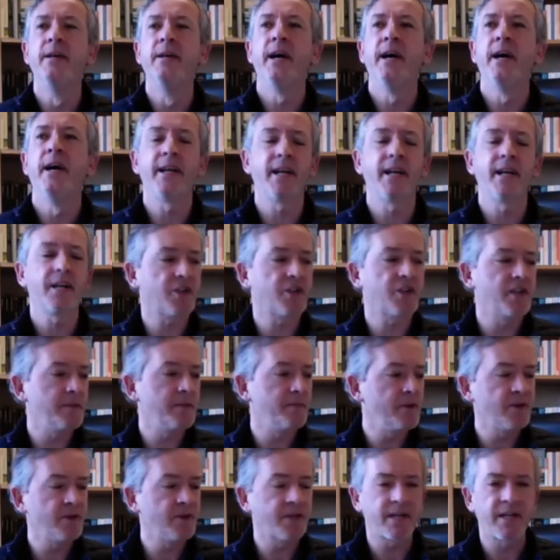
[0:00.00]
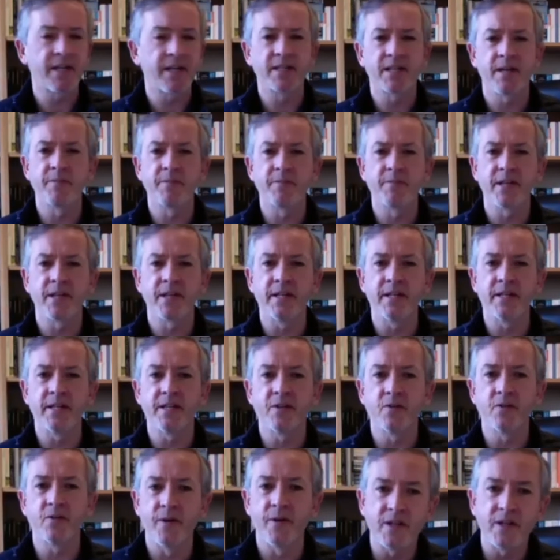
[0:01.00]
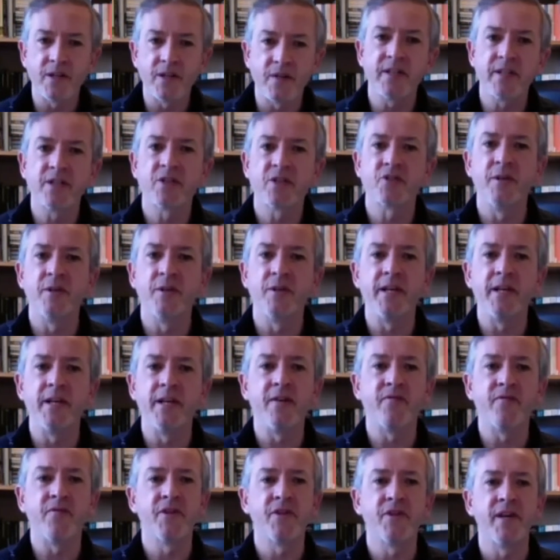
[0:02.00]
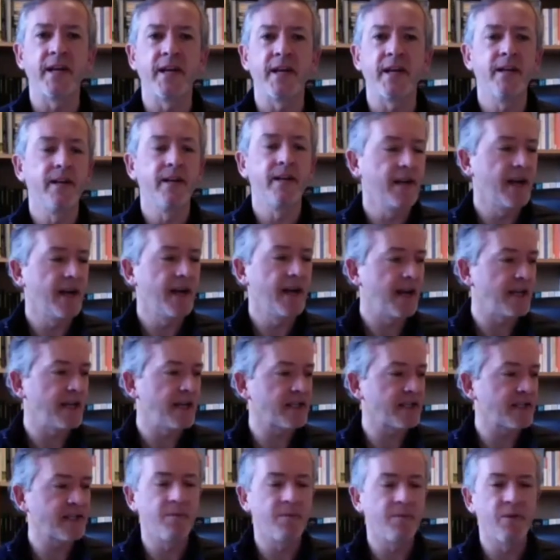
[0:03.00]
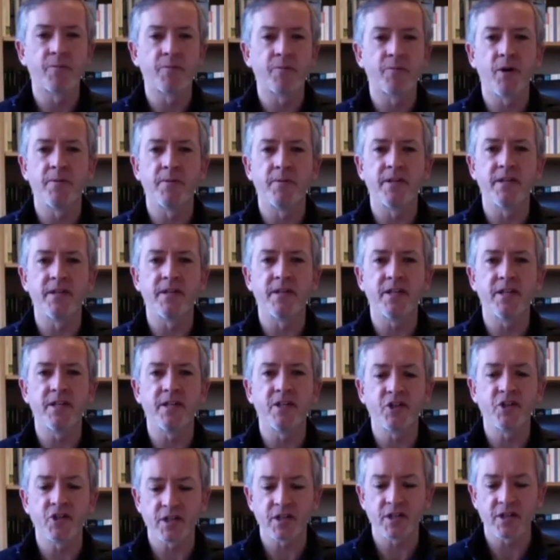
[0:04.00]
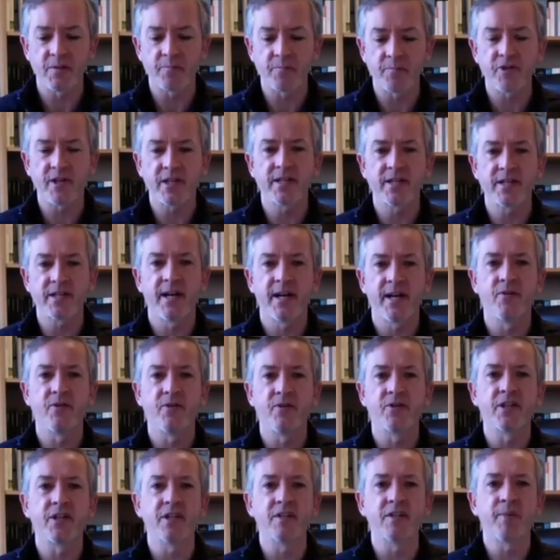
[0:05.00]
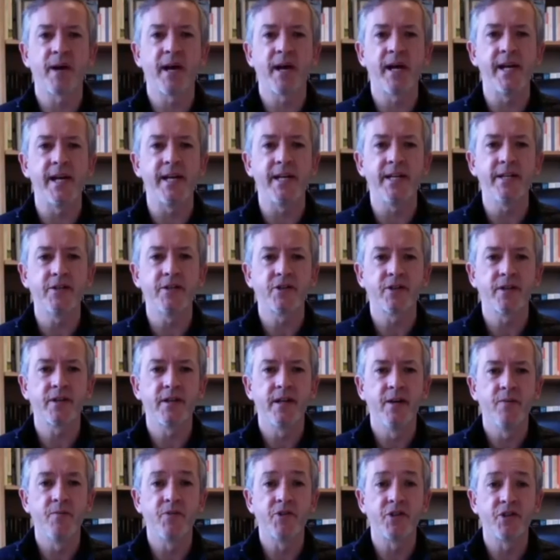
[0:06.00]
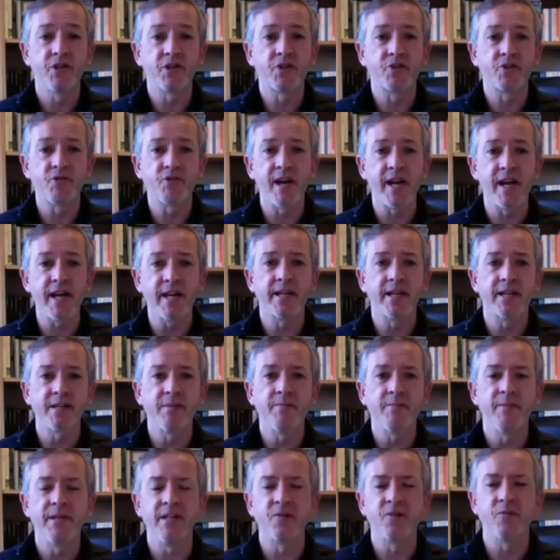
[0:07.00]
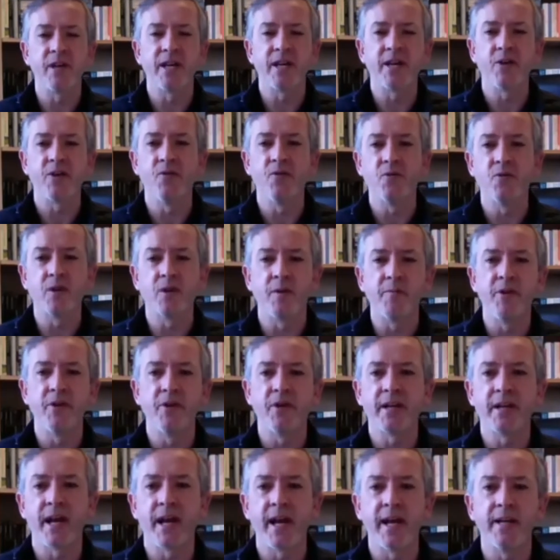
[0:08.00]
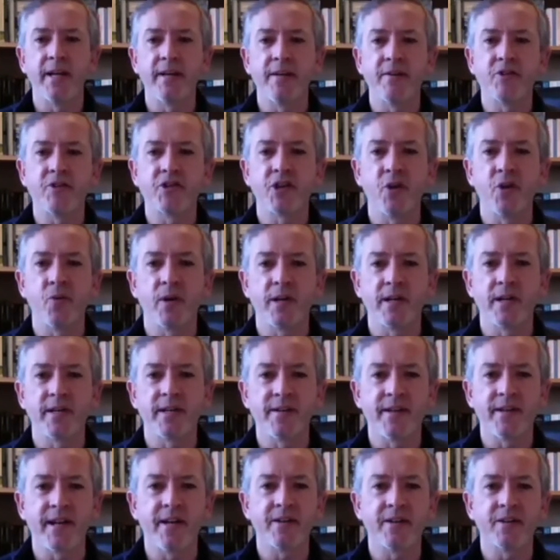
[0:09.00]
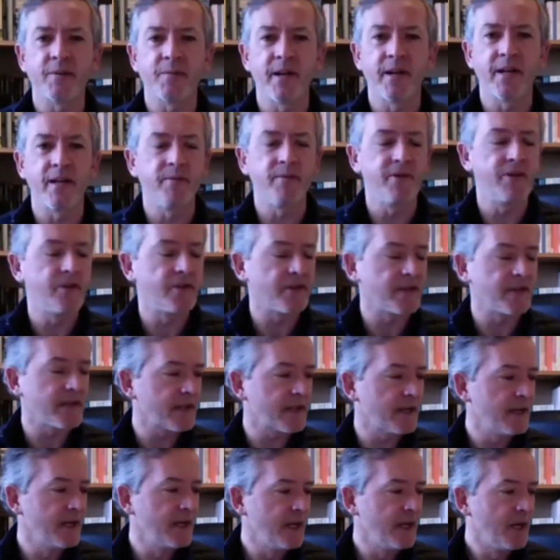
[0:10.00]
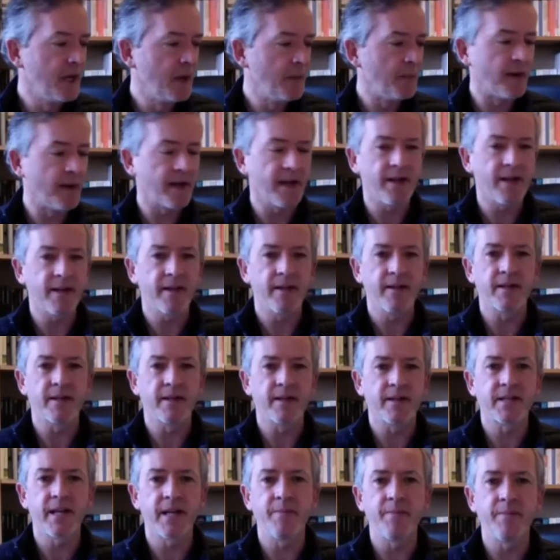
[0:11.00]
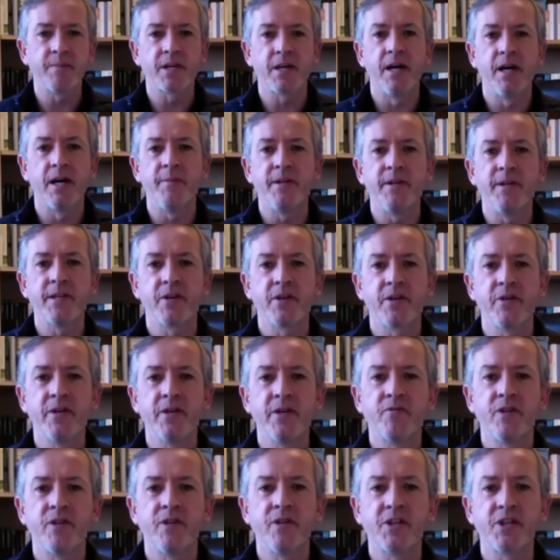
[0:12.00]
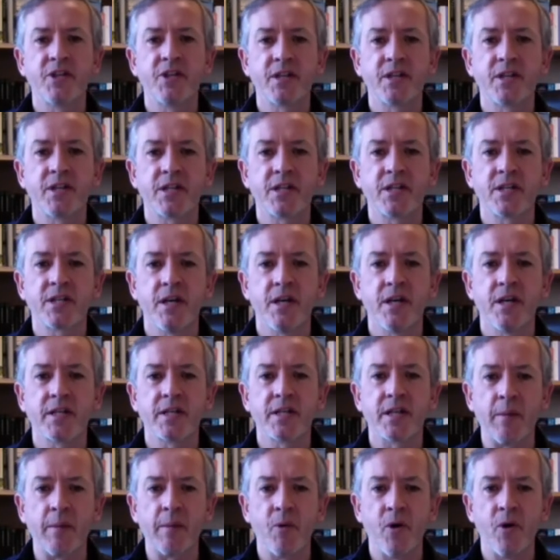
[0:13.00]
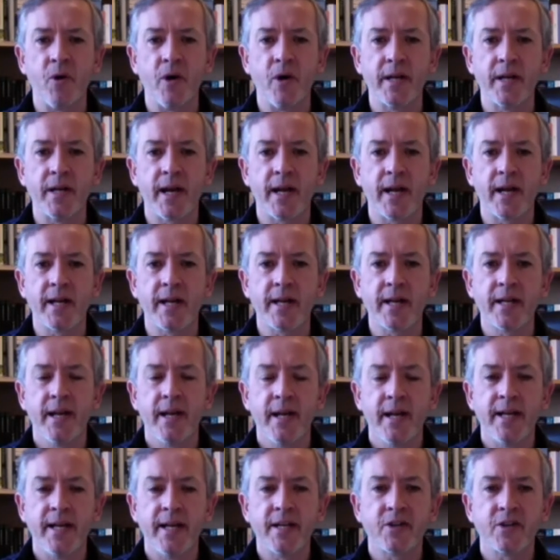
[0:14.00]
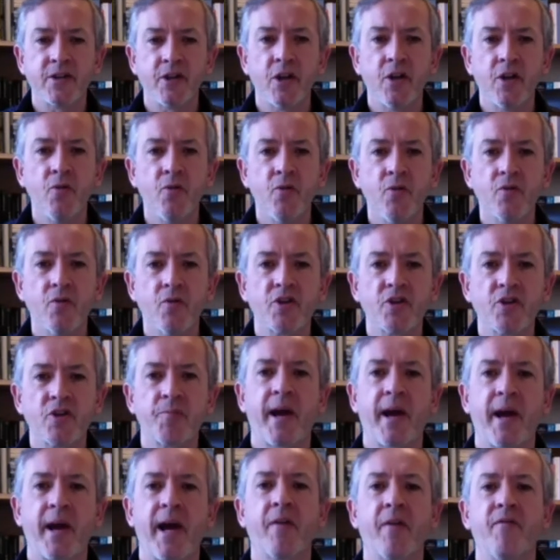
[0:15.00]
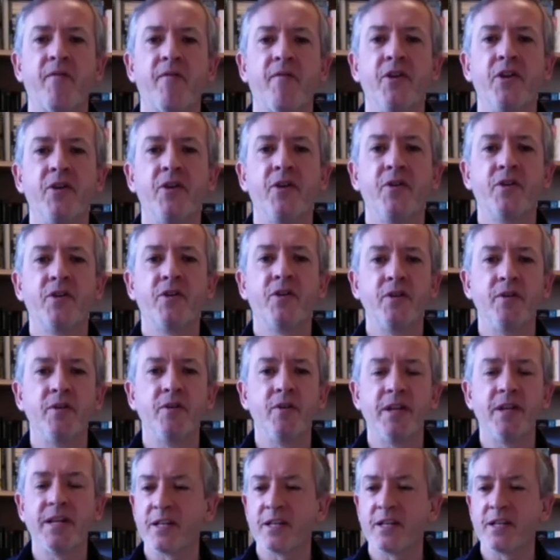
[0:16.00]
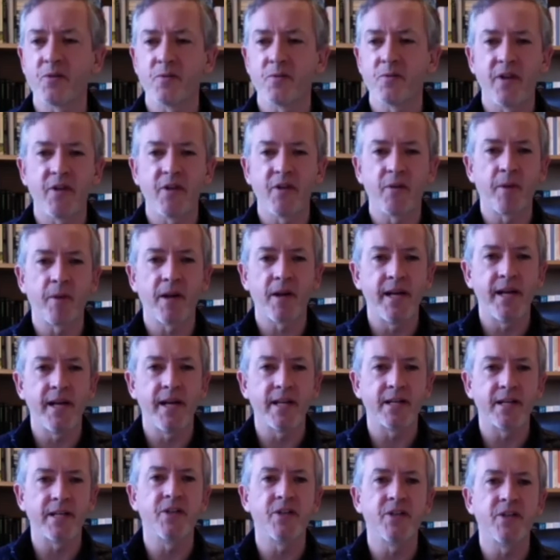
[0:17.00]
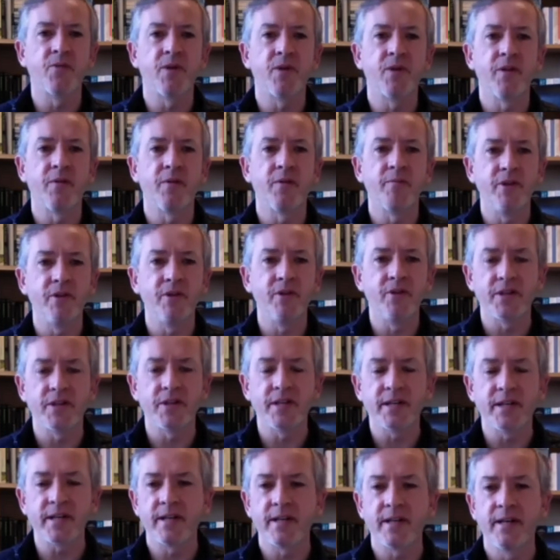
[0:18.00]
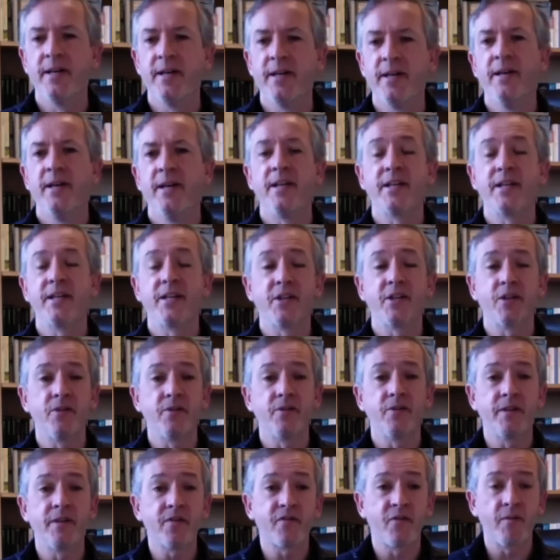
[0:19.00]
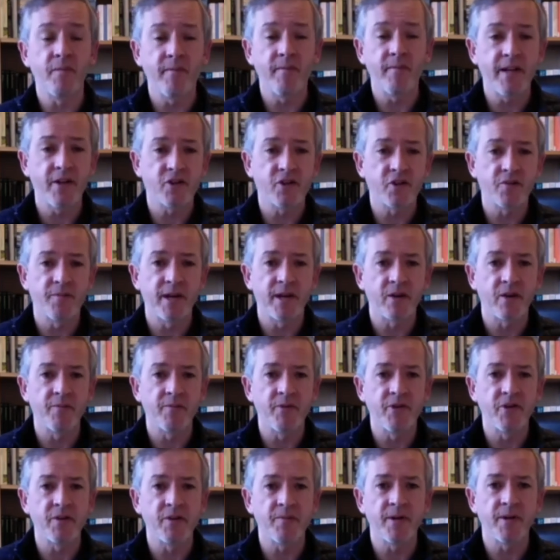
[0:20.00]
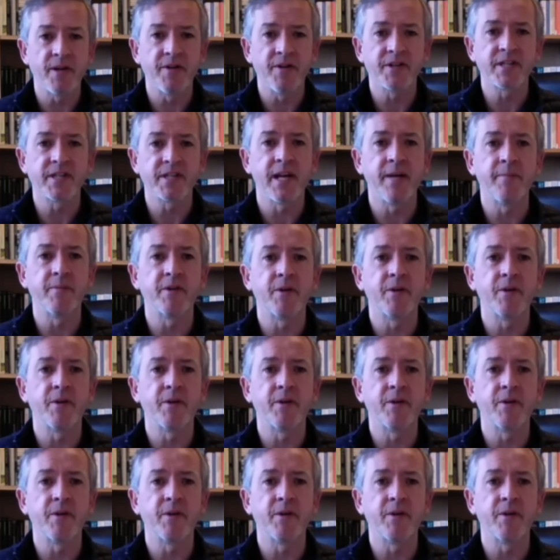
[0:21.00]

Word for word: And actually, music, in some senses, although it's an extremely different thing, has similar properties. It's just compressed down onto this page, which is great because it means we can all communicate and show one another how to play the music. But at the same time, it's only really just a starting point, and it, it's the launch pad for you to listen to other players, listen to other music, listen to different instrumental music by the same